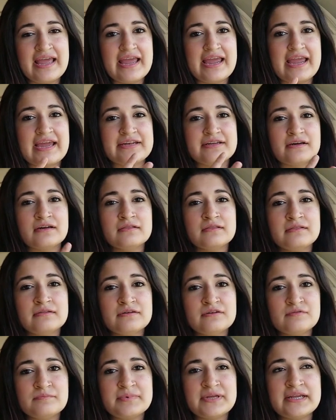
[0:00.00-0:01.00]
and a
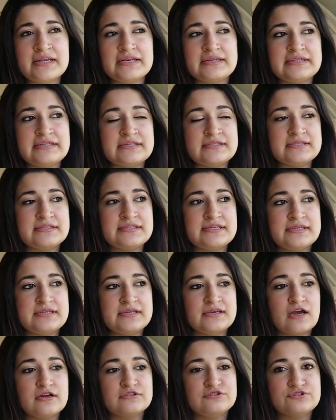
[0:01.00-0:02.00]
little bit in
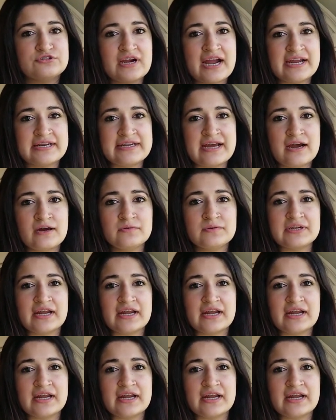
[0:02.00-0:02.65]
the dry down,